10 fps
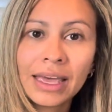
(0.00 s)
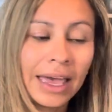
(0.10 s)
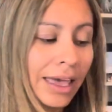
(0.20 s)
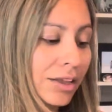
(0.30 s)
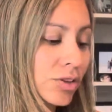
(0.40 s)

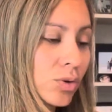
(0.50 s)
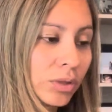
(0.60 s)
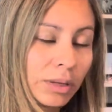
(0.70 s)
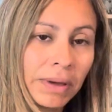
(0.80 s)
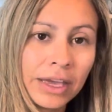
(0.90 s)
and you
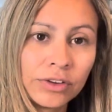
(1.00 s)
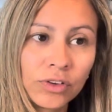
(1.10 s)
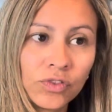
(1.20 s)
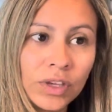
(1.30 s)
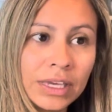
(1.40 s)
only pay your
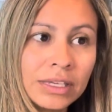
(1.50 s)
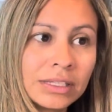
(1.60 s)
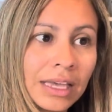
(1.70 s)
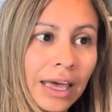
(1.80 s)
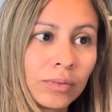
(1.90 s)

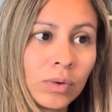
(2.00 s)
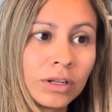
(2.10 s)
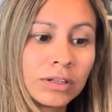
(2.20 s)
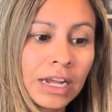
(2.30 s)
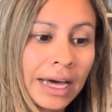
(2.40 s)
fees at
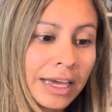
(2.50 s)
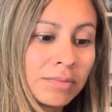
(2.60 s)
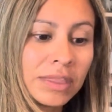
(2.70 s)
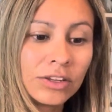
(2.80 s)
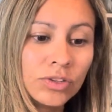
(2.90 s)
one
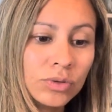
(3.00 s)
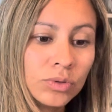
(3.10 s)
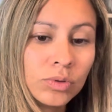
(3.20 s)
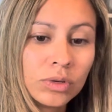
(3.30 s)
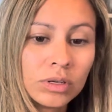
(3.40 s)
time then
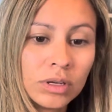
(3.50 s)
you